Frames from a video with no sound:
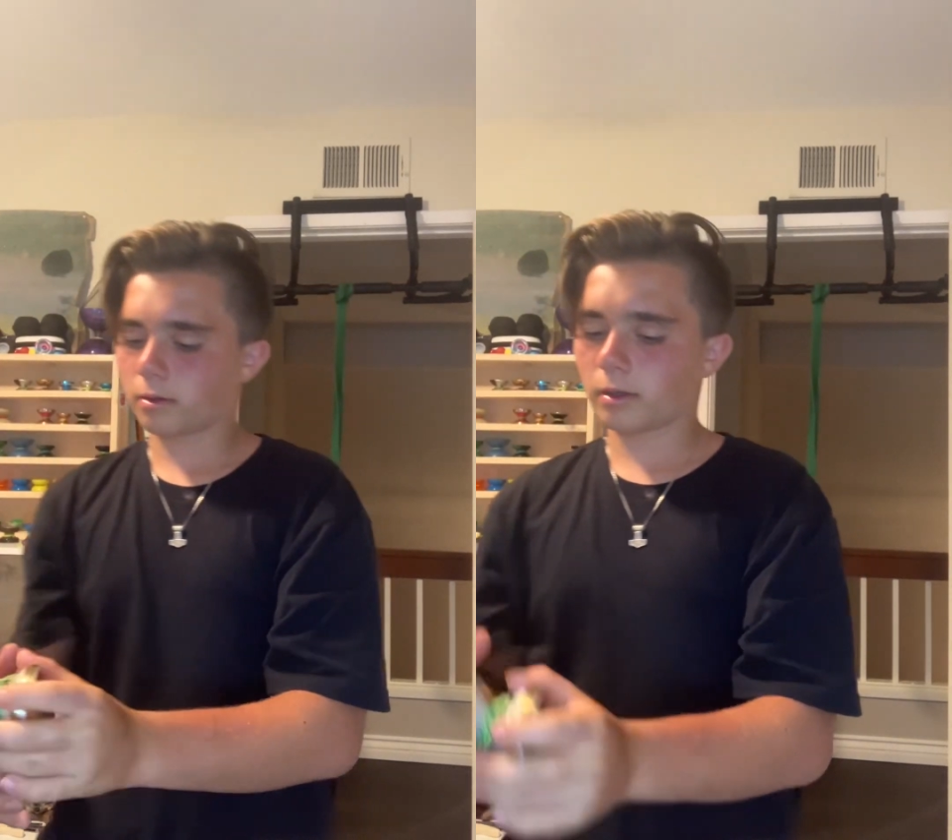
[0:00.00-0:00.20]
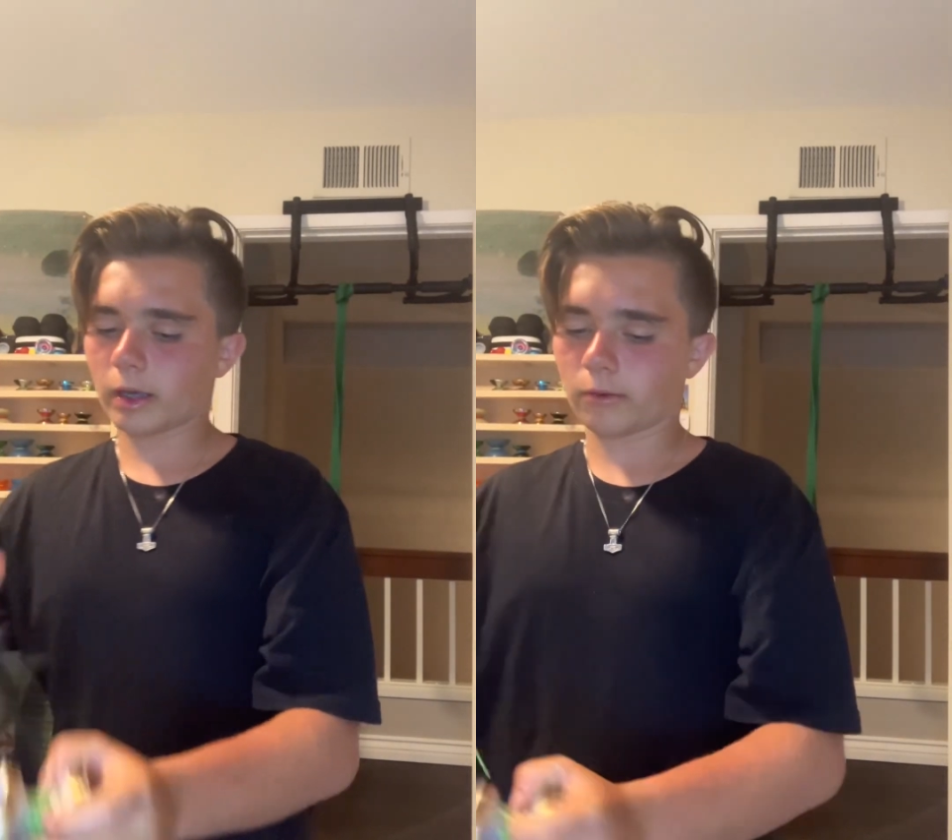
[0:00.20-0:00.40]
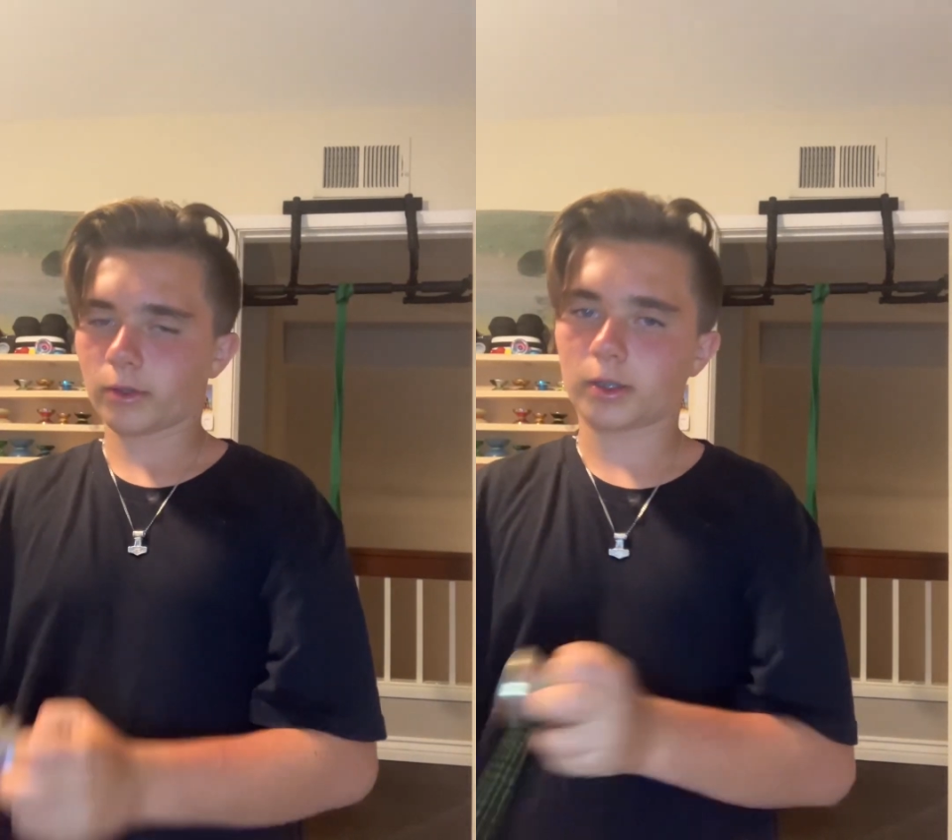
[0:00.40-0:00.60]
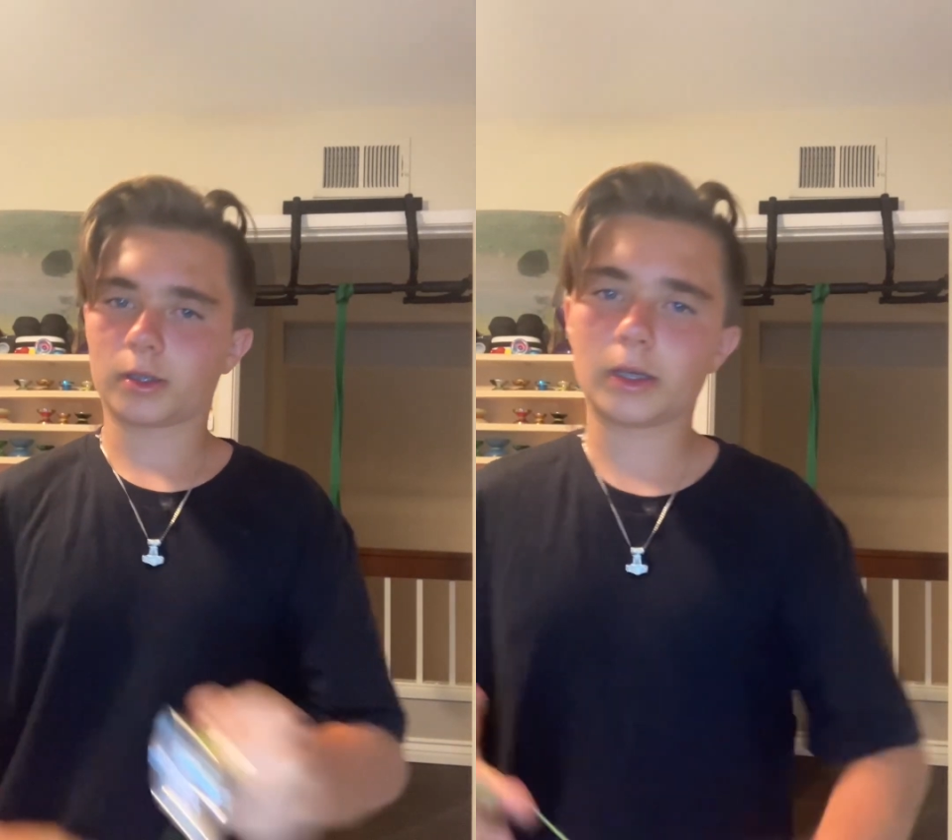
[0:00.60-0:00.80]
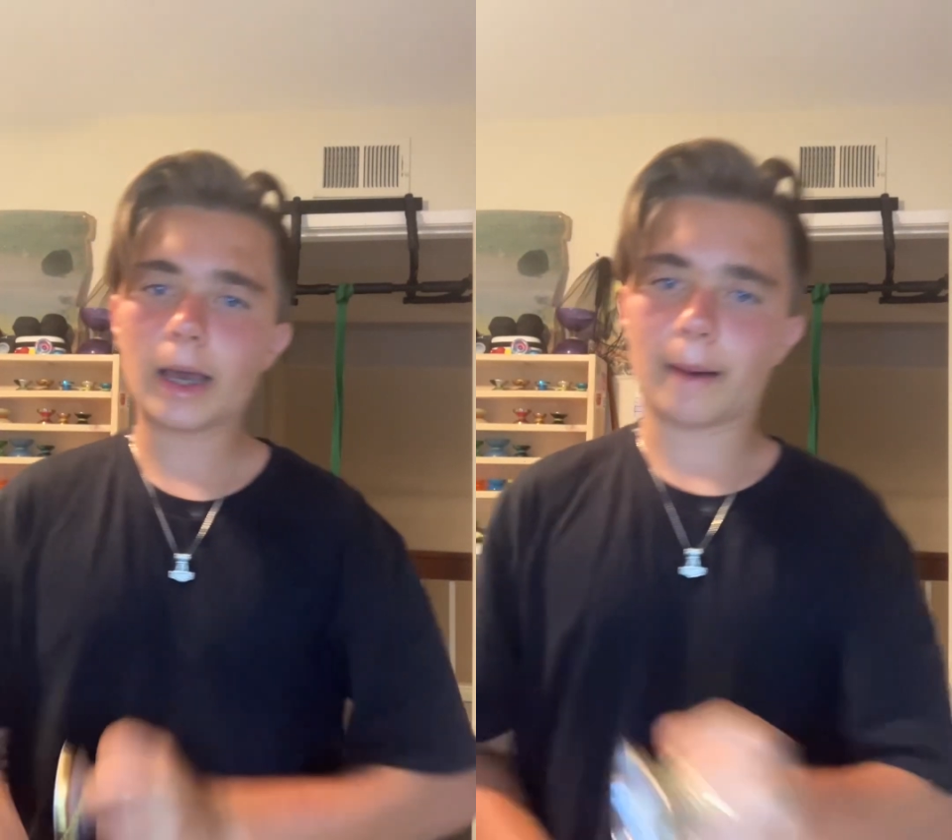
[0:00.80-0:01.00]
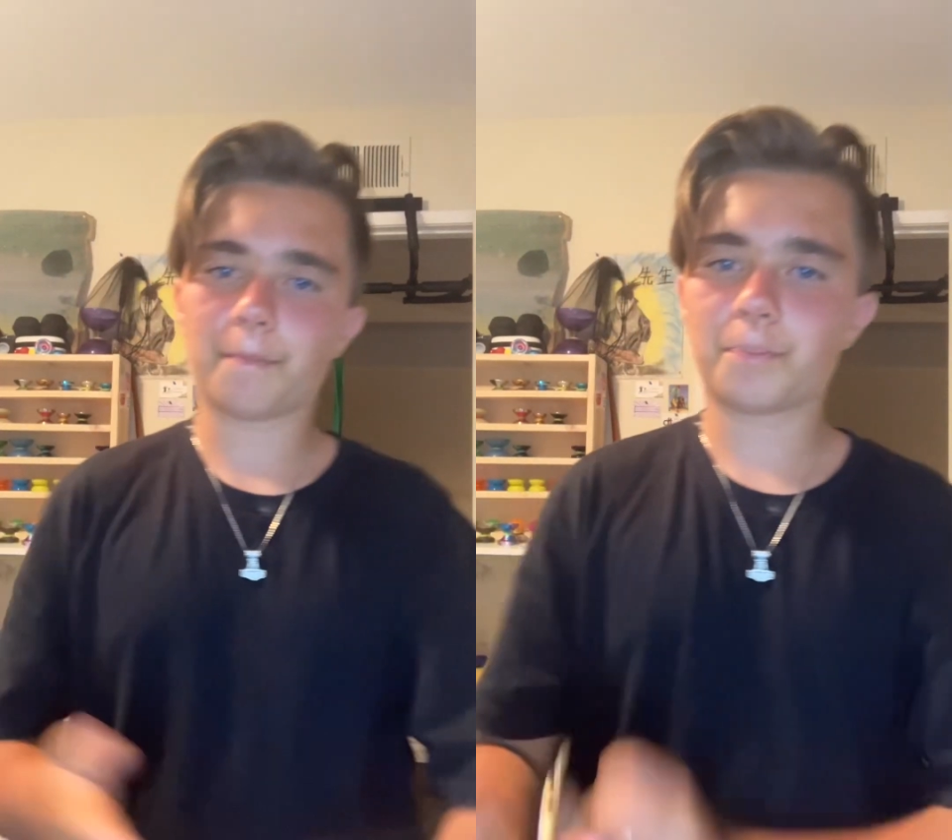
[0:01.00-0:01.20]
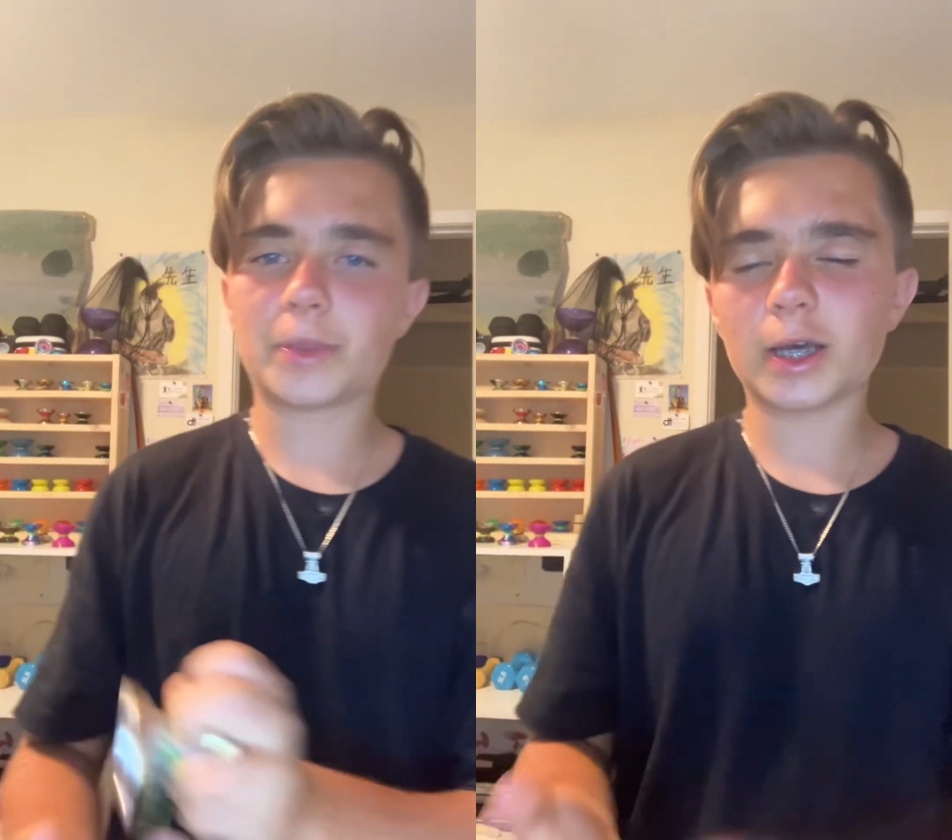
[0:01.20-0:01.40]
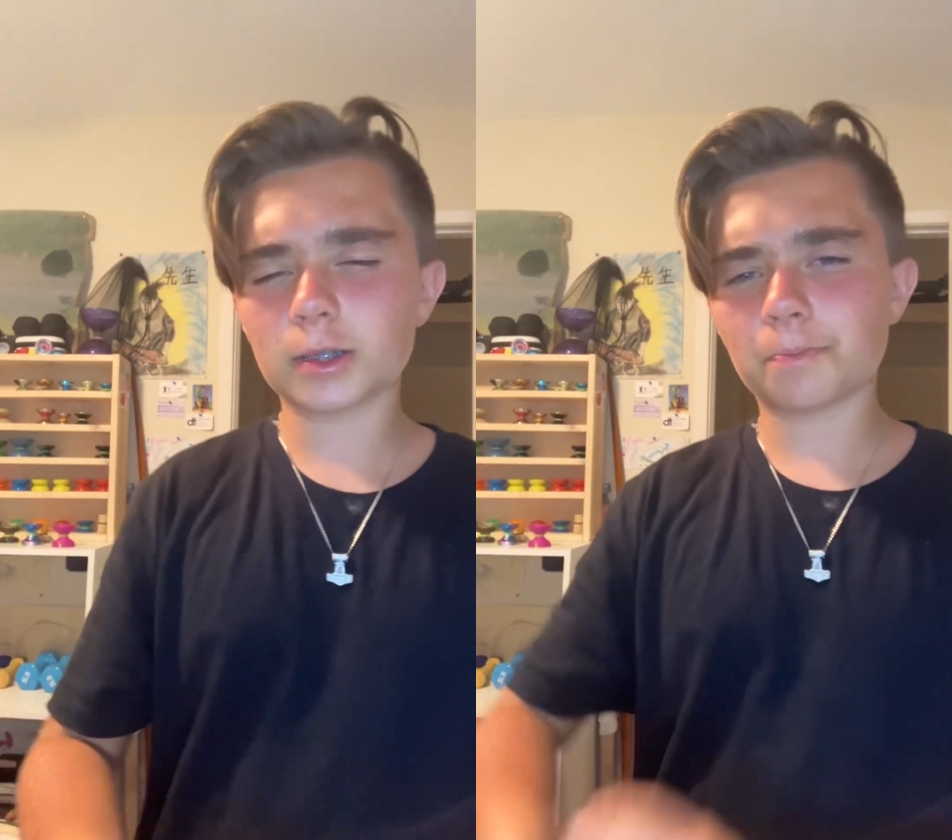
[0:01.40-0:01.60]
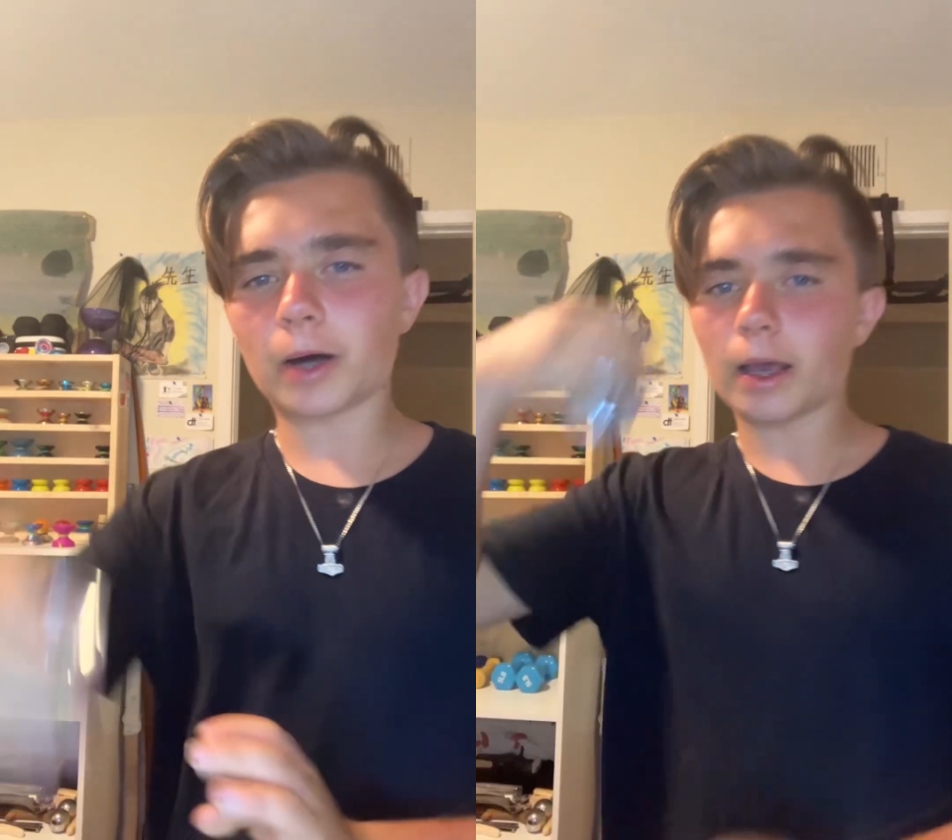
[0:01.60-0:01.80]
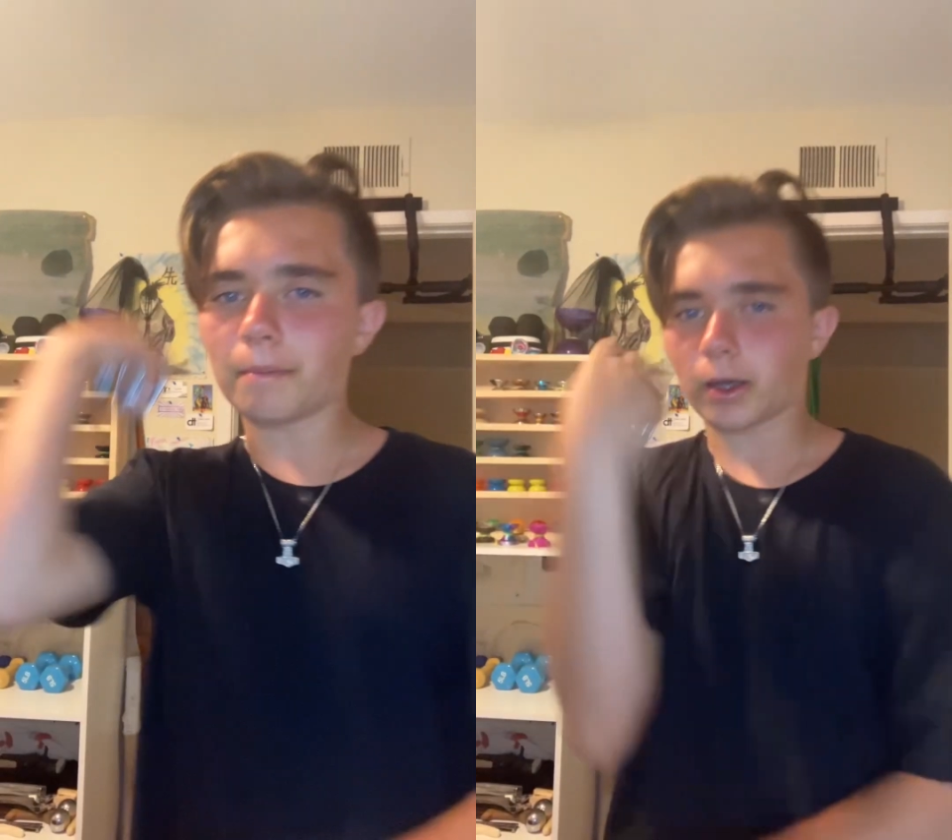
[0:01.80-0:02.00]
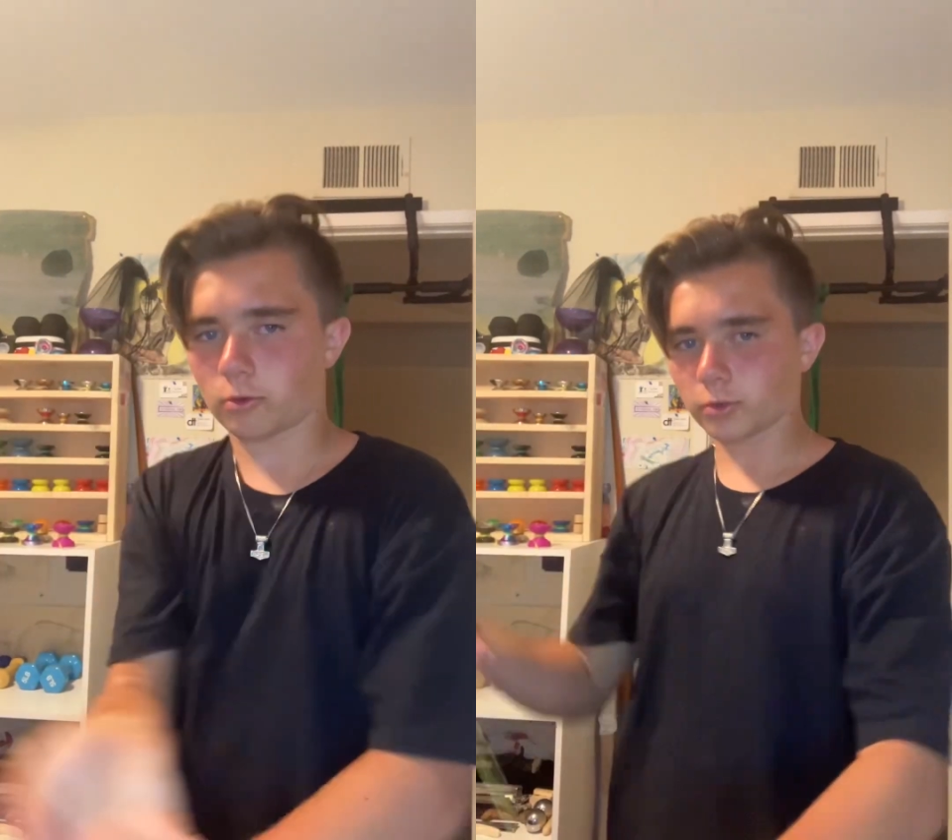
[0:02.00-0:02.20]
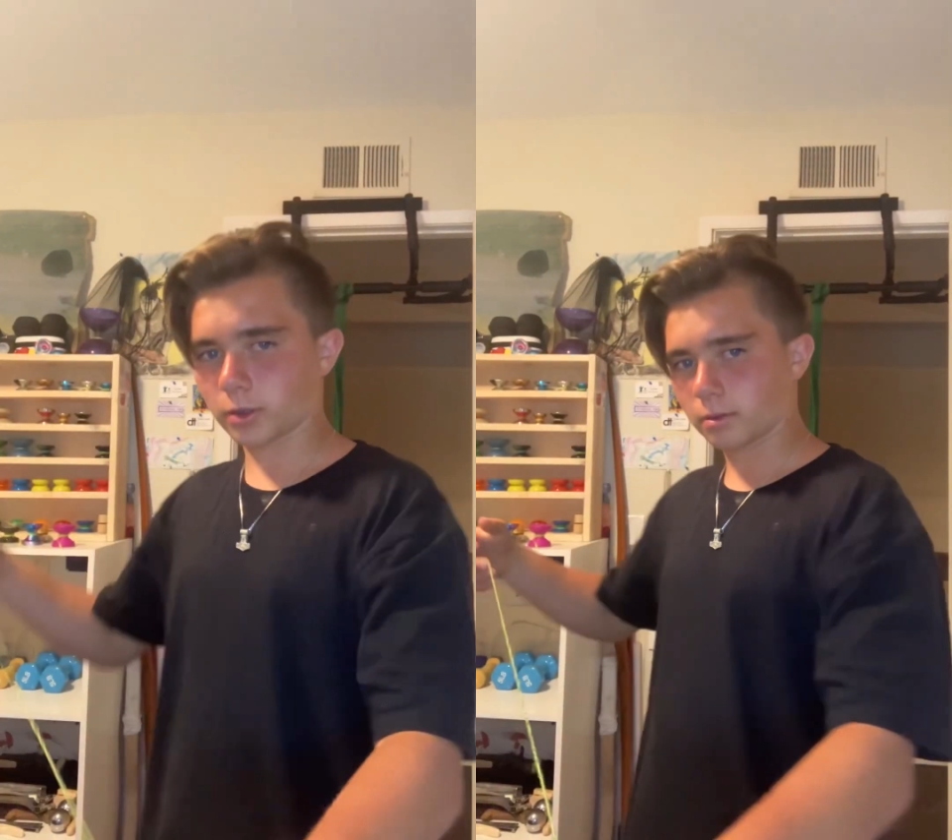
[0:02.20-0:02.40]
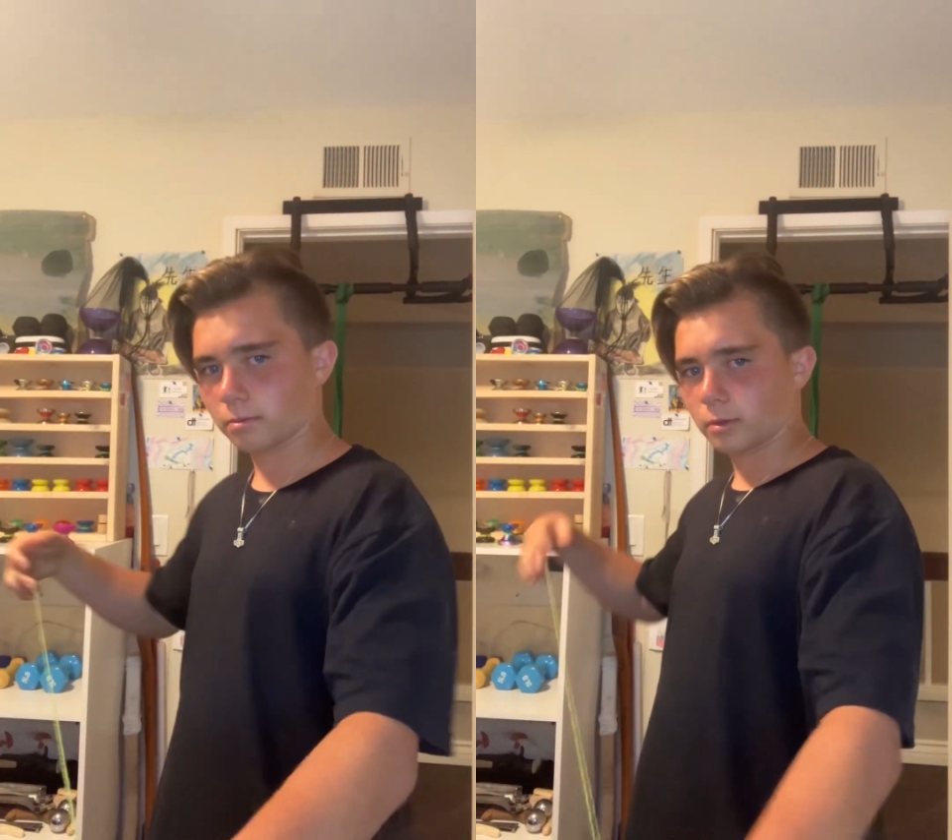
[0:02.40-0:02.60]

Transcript: Anyways, yeah, that's bimetals.